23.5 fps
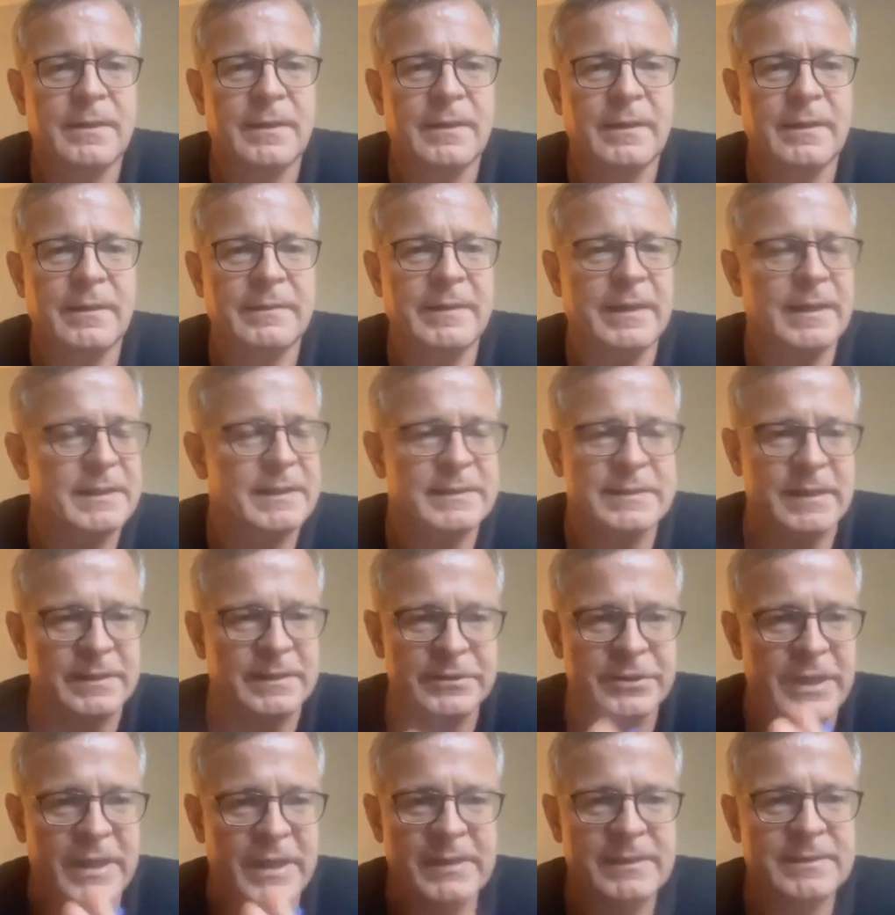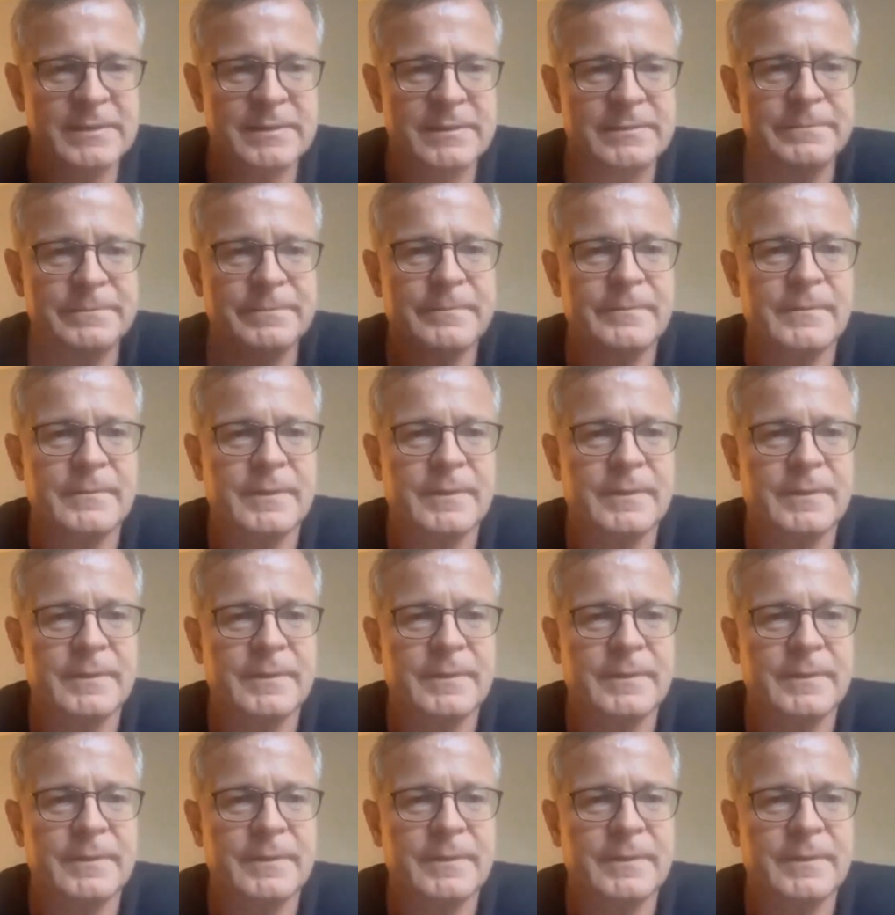that is unjust